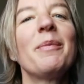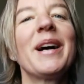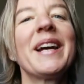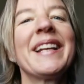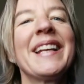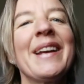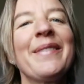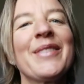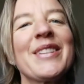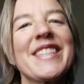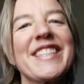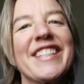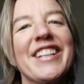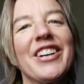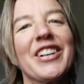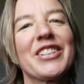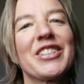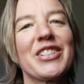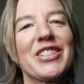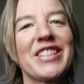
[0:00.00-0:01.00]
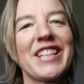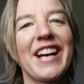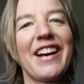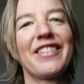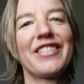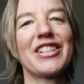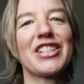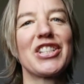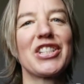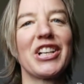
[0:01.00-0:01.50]
My name is Dr.
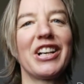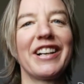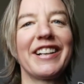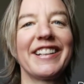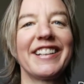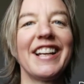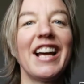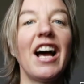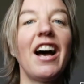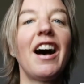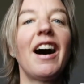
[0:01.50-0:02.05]
Tara Shine.